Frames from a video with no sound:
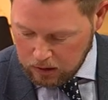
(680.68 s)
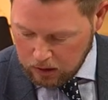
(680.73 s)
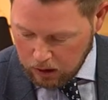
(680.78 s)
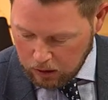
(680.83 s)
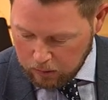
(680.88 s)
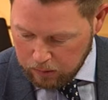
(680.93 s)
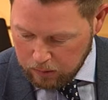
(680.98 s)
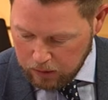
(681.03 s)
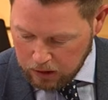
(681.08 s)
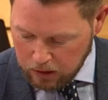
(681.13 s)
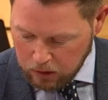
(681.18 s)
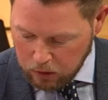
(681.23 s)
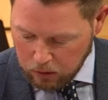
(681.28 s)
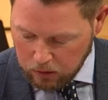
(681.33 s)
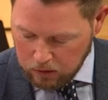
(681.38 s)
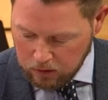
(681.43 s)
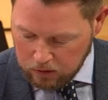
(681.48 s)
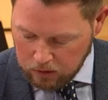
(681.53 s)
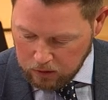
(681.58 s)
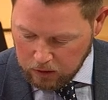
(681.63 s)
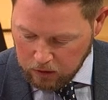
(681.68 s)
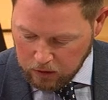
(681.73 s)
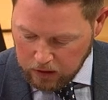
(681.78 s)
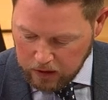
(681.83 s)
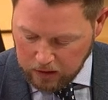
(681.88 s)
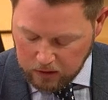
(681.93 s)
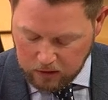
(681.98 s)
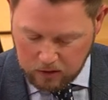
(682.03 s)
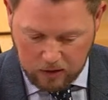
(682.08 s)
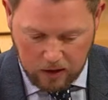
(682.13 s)
come and gone to a
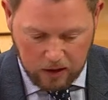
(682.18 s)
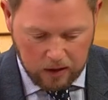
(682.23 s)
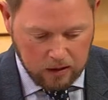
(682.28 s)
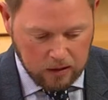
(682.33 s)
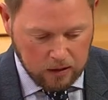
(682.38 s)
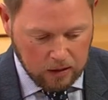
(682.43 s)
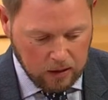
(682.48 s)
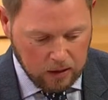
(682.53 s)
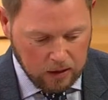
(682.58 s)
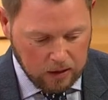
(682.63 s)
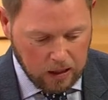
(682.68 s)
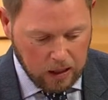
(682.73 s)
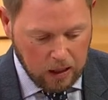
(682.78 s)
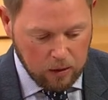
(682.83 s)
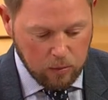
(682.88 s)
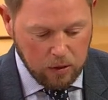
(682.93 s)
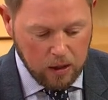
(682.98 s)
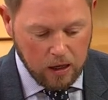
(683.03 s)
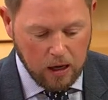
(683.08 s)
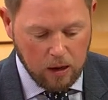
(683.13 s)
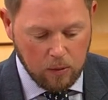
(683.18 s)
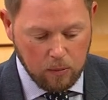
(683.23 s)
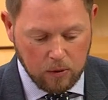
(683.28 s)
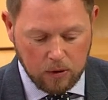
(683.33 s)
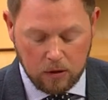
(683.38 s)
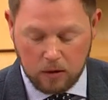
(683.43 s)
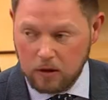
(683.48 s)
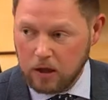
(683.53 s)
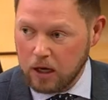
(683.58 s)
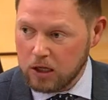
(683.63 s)
great extent, like IBM
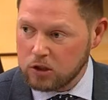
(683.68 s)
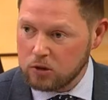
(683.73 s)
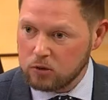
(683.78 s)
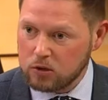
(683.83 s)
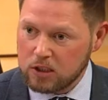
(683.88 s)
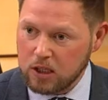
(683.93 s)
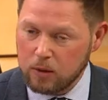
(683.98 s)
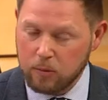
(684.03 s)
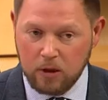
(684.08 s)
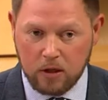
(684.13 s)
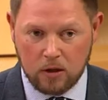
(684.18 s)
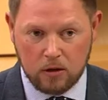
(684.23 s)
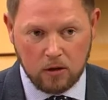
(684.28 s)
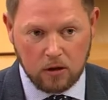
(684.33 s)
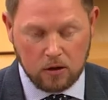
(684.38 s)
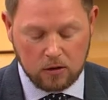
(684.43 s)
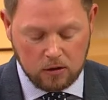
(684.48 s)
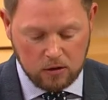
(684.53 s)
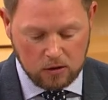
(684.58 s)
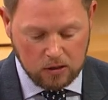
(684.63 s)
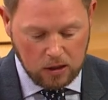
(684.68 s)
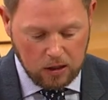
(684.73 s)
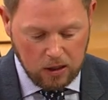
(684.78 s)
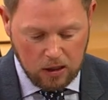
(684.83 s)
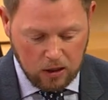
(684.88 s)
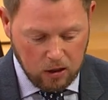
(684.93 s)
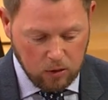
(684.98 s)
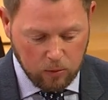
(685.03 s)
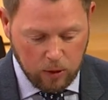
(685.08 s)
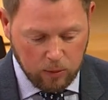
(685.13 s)
and National Semiconductors,
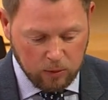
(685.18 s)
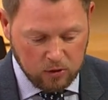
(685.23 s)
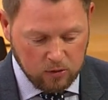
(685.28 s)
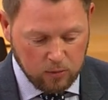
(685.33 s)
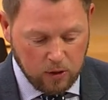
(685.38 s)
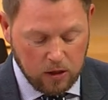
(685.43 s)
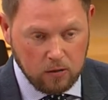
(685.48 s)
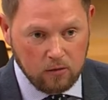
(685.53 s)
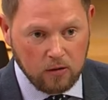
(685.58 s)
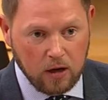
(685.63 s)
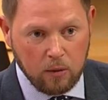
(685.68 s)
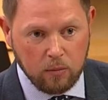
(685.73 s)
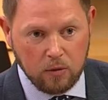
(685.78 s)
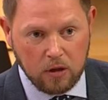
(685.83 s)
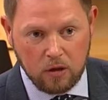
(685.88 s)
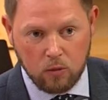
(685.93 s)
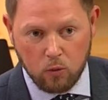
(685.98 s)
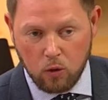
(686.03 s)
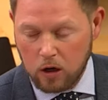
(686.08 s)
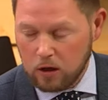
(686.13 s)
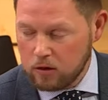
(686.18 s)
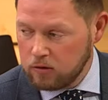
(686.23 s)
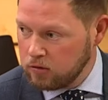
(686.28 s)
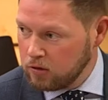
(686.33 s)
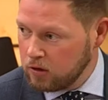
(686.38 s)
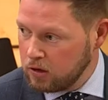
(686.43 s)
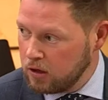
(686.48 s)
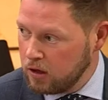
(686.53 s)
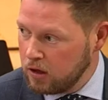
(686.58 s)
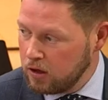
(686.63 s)
your members of my family worked
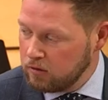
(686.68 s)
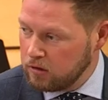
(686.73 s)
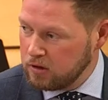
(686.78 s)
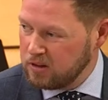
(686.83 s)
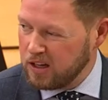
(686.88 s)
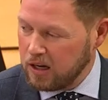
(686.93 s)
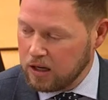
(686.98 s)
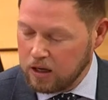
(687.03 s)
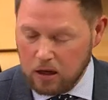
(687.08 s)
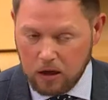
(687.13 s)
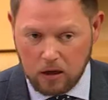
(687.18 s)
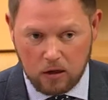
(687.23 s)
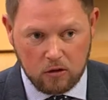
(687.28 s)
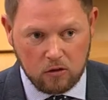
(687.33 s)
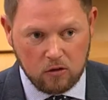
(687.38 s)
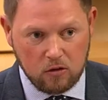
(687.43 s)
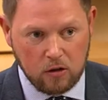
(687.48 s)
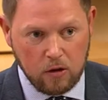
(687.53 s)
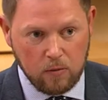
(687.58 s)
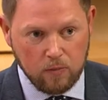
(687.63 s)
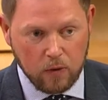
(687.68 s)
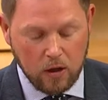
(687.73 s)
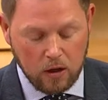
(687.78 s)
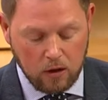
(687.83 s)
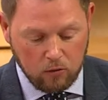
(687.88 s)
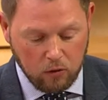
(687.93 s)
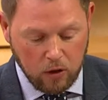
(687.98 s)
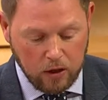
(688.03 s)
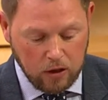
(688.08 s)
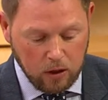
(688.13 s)
for decades,
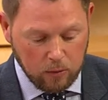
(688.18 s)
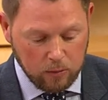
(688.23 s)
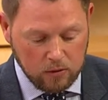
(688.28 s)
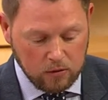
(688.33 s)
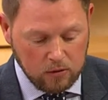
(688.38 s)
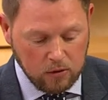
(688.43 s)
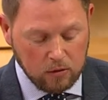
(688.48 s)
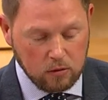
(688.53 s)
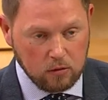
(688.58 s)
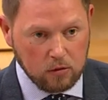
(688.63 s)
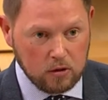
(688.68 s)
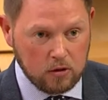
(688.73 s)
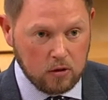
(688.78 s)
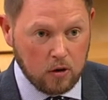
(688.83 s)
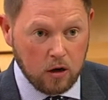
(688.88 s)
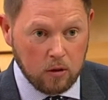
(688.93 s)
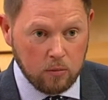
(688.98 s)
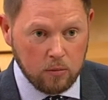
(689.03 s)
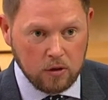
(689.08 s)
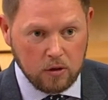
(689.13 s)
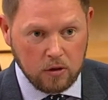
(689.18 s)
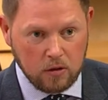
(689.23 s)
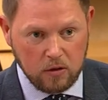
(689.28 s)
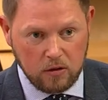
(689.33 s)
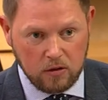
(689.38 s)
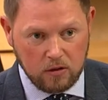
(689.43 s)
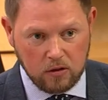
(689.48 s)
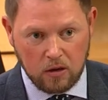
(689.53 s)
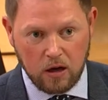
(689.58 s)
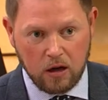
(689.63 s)
right up until the retirement in
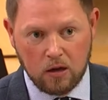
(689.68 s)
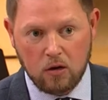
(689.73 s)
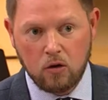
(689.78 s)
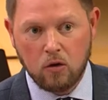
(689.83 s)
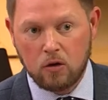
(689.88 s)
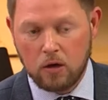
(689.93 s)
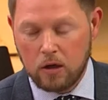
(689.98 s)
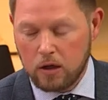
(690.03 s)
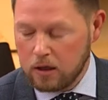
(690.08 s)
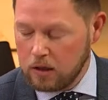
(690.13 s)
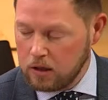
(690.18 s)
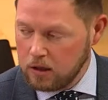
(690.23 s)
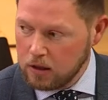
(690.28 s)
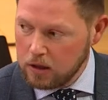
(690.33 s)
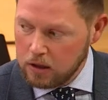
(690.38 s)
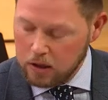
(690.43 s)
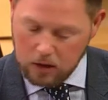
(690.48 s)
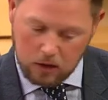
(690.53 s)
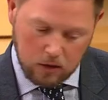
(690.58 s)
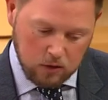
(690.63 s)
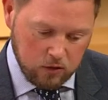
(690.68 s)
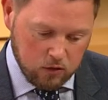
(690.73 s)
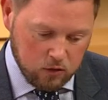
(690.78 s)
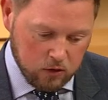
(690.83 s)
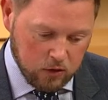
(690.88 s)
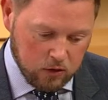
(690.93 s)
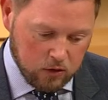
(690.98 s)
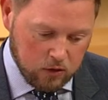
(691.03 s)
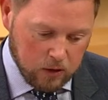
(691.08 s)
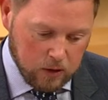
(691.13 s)
these iconic
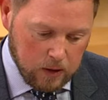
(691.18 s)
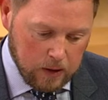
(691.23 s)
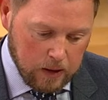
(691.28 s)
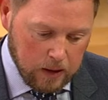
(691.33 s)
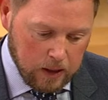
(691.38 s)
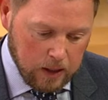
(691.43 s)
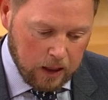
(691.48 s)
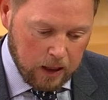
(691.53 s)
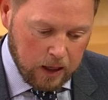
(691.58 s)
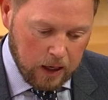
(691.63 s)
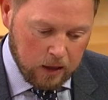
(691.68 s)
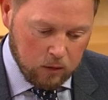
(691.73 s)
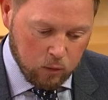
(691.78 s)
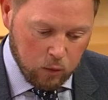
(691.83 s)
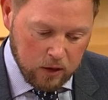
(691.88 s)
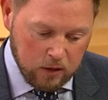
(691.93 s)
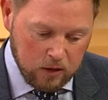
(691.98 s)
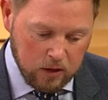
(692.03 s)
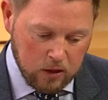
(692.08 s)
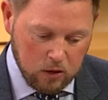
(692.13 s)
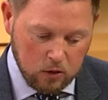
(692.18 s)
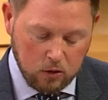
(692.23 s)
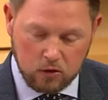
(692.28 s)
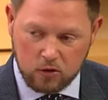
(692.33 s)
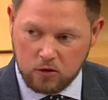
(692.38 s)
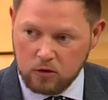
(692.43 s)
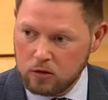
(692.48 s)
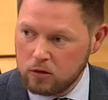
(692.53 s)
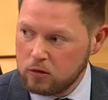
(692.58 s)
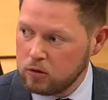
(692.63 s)
industries. And when they
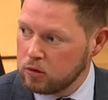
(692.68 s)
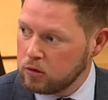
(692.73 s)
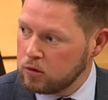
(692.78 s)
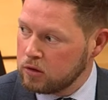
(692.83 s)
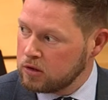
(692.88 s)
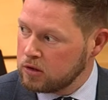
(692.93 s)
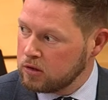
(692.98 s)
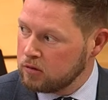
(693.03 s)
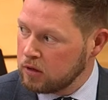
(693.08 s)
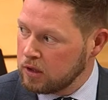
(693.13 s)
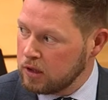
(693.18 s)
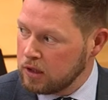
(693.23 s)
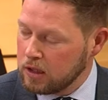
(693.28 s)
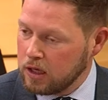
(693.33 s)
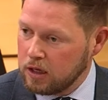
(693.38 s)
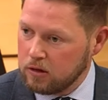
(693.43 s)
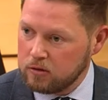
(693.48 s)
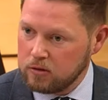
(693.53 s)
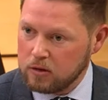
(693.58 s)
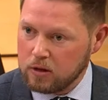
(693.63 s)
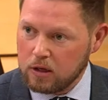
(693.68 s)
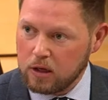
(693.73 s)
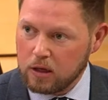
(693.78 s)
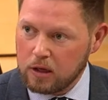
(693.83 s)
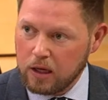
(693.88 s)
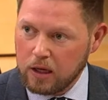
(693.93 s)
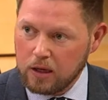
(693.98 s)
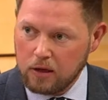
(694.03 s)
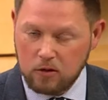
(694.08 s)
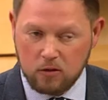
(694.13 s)
closed their doors, it really left a
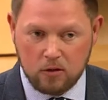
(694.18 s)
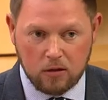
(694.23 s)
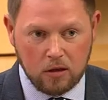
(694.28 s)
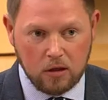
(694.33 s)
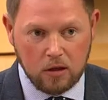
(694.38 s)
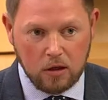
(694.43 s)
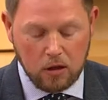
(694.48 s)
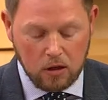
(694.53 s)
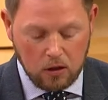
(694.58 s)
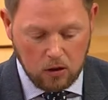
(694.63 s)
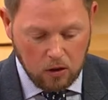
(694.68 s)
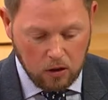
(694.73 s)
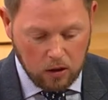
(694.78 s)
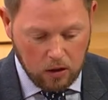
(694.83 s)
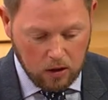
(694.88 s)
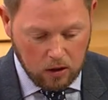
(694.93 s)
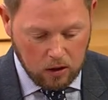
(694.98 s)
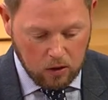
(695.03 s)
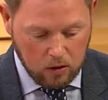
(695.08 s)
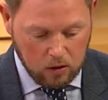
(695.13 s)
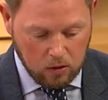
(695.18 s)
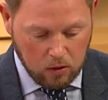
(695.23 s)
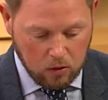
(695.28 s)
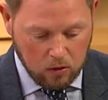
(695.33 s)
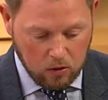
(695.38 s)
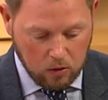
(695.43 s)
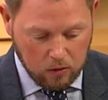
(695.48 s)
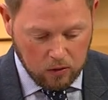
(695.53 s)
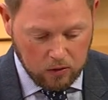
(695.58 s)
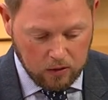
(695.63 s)
legacy
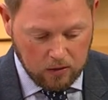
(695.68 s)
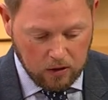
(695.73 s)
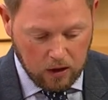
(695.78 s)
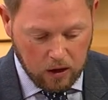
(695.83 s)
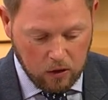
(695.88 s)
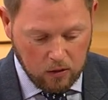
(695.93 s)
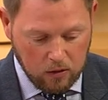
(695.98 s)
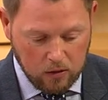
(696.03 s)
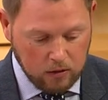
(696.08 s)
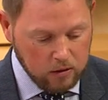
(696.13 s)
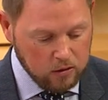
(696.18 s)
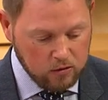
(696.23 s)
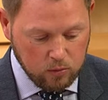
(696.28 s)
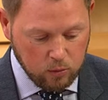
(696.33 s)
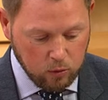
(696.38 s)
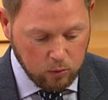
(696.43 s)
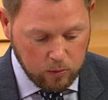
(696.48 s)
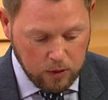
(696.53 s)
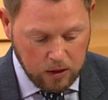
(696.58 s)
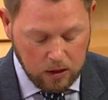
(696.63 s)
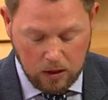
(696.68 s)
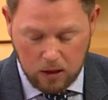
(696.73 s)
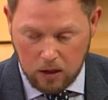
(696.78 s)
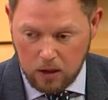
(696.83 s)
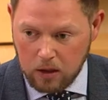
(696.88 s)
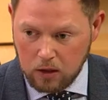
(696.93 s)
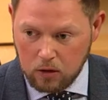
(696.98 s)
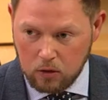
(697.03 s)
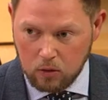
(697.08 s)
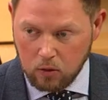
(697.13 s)
on the town. And this will be
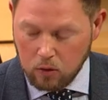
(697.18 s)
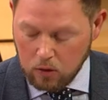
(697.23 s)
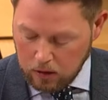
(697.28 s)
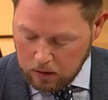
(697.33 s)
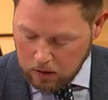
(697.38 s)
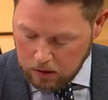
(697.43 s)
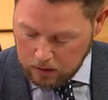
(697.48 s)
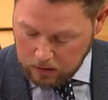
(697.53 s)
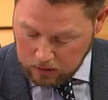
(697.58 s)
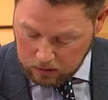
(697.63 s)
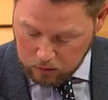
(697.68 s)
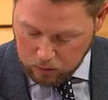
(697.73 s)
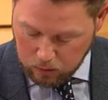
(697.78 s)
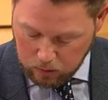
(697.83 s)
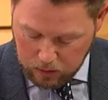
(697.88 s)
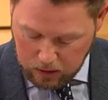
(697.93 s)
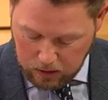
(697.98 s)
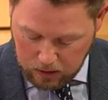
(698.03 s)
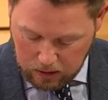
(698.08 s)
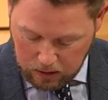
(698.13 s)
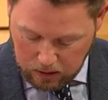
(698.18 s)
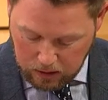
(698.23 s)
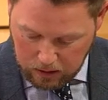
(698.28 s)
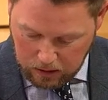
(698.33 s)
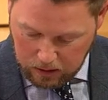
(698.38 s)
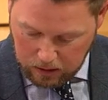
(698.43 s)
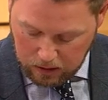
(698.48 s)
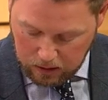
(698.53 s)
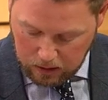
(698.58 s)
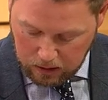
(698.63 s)

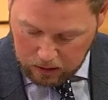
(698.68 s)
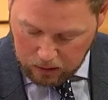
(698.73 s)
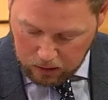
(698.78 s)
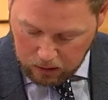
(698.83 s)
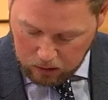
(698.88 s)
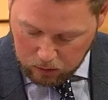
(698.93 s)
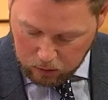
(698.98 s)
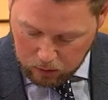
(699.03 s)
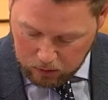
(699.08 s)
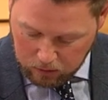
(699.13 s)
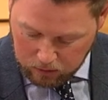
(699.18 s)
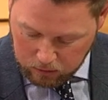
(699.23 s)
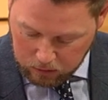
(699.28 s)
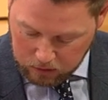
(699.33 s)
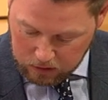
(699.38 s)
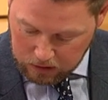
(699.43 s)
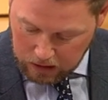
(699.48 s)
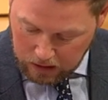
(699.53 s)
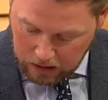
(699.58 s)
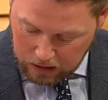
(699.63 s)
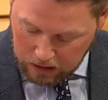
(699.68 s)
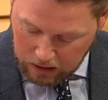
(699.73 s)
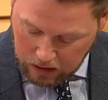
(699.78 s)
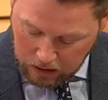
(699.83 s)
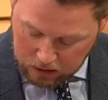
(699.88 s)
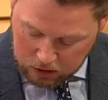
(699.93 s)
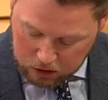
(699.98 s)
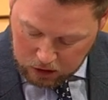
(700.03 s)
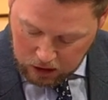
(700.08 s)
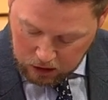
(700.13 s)
another one of those. And
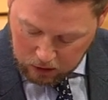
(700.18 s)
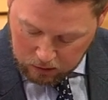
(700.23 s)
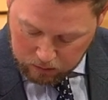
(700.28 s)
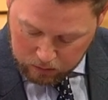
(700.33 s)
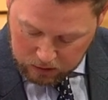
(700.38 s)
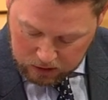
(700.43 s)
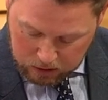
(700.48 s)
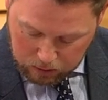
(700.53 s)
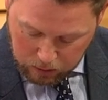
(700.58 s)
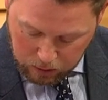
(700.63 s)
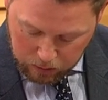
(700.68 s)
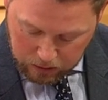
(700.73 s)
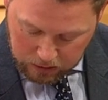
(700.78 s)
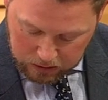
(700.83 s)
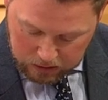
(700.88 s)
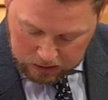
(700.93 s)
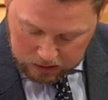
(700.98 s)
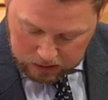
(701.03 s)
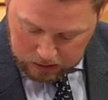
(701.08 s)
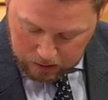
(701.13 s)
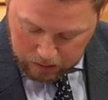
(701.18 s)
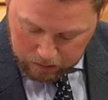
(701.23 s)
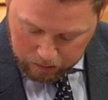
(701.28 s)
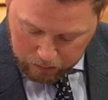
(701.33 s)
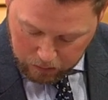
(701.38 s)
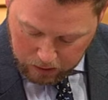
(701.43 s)
I share Mr. McMillan's